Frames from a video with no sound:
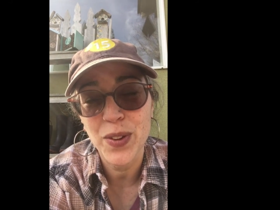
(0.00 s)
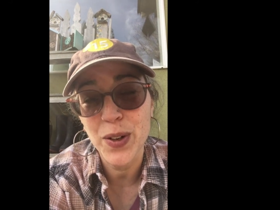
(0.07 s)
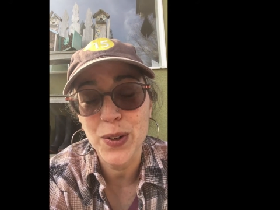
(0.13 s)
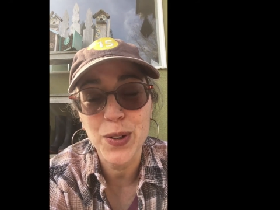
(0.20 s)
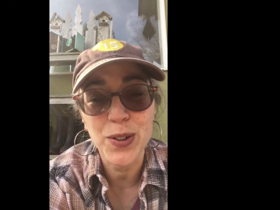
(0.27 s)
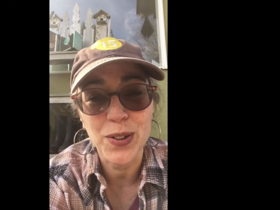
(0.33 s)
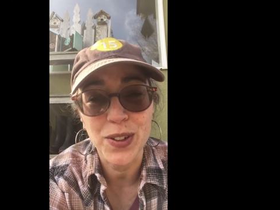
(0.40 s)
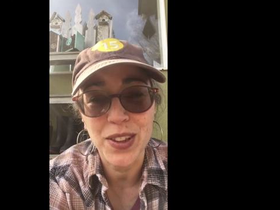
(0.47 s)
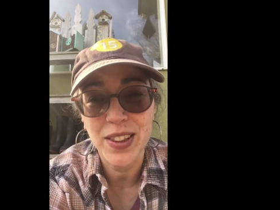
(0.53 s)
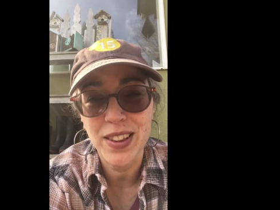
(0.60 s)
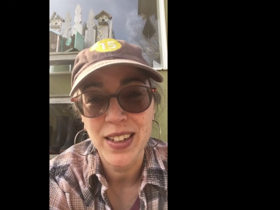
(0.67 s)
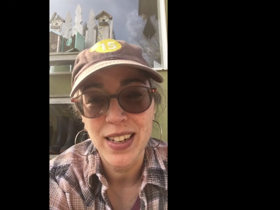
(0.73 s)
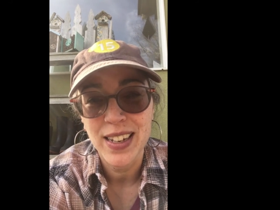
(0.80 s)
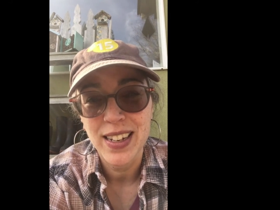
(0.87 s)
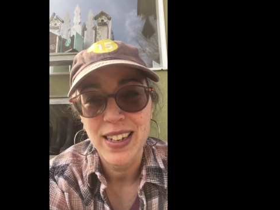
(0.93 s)
the earth.
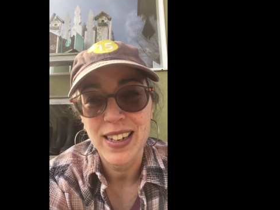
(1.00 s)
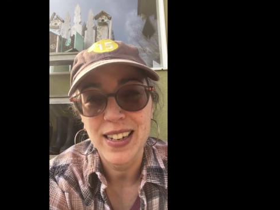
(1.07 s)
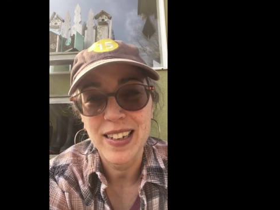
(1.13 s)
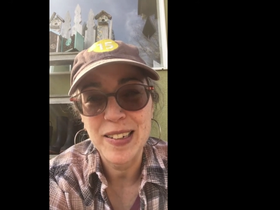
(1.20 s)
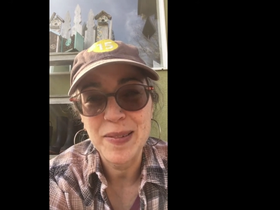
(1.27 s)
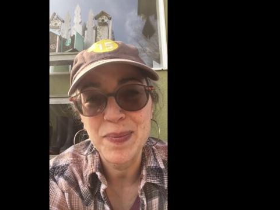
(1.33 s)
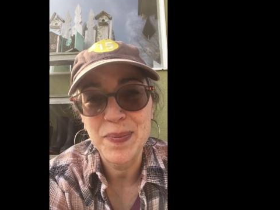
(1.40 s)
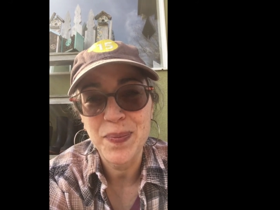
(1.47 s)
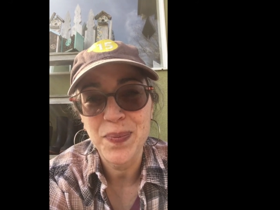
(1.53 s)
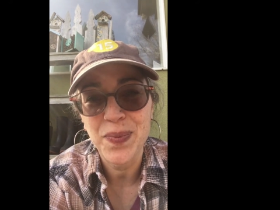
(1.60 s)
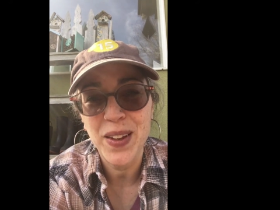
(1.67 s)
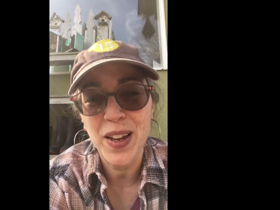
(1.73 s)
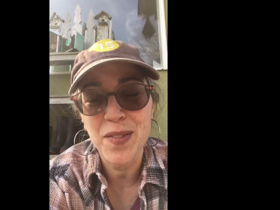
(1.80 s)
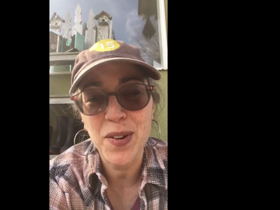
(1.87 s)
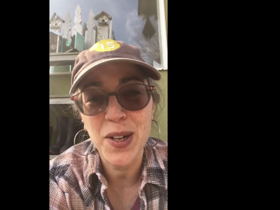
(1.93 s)

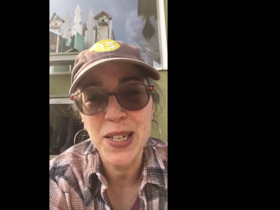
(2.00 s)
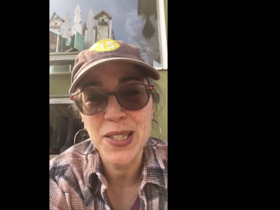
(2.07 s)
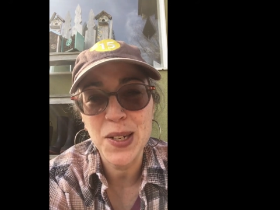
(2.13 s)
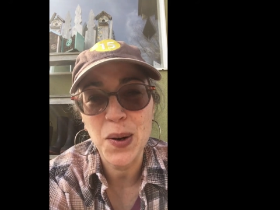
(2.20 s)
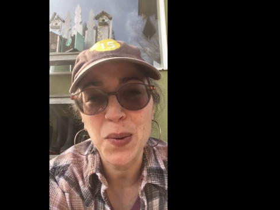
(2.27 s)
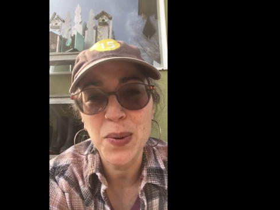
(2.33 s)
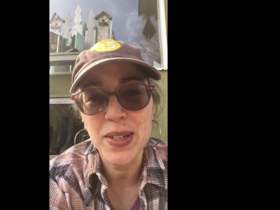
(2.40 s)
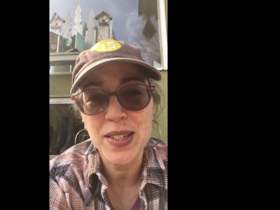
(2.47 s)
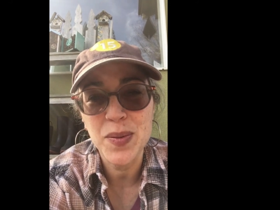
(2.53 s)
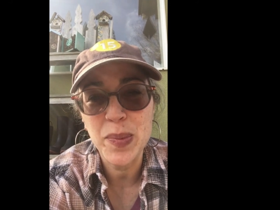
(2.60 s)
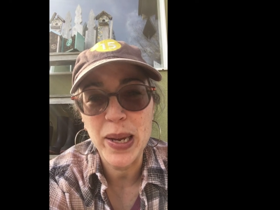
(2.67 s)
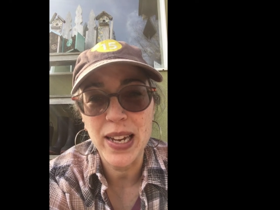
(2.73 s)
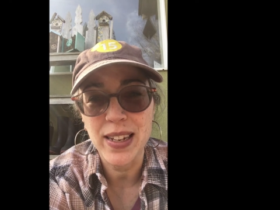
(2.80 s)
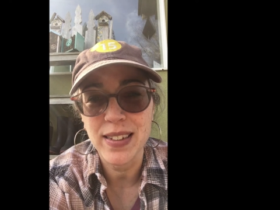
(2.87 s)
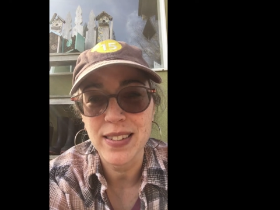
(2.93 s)
It's always
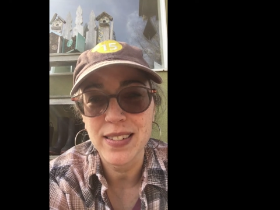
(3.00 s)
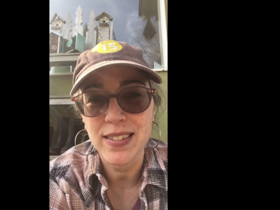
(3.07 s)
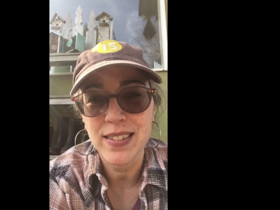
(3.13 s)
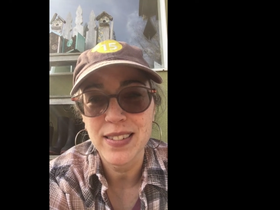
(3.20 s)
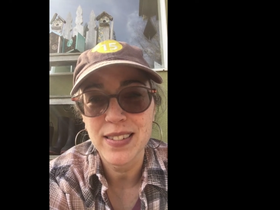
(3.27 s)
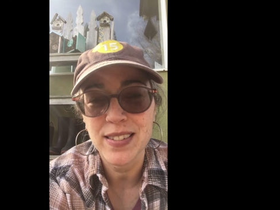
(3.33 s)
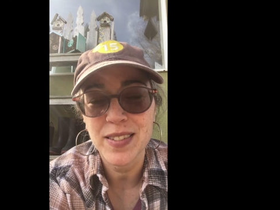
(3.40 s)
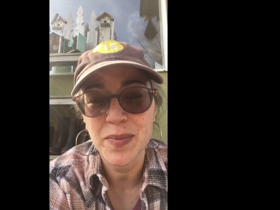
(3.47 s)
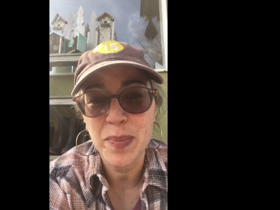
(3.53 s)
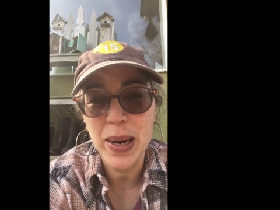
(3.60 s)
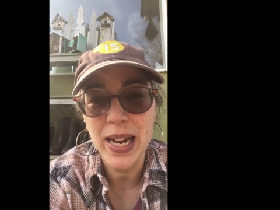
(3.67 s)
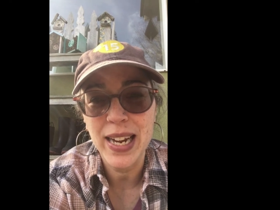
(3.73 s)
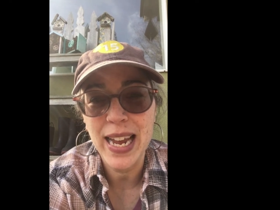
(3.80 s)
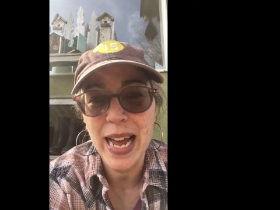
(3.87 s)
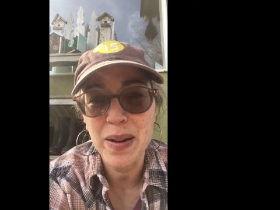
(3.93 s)
been
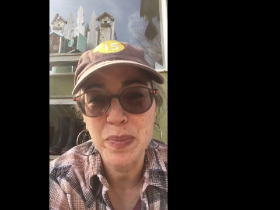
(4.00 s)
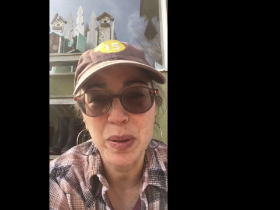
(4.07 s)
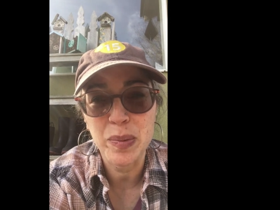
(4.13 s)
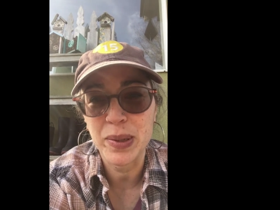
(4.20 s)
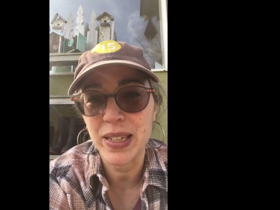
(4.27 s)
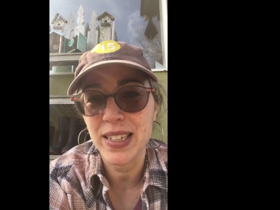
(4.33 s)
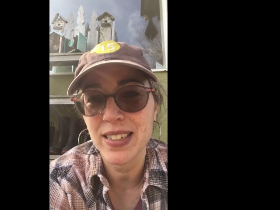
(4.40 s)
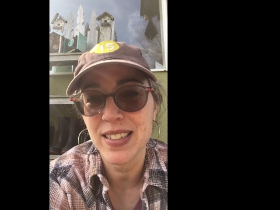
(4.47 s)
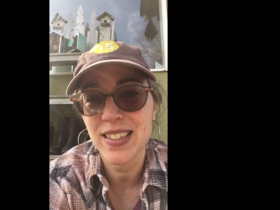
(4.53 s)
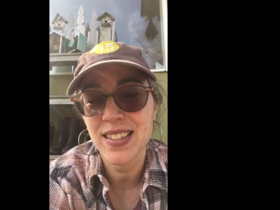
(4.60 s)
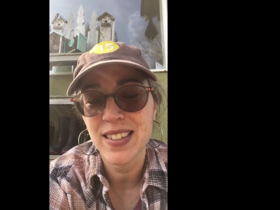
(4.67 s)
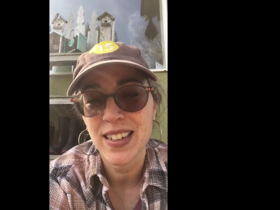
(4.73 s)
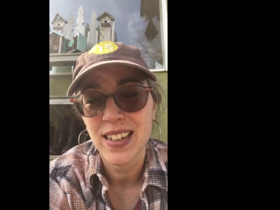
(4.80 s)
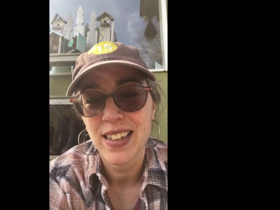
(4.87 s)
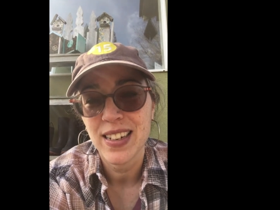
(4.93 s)
my happy place,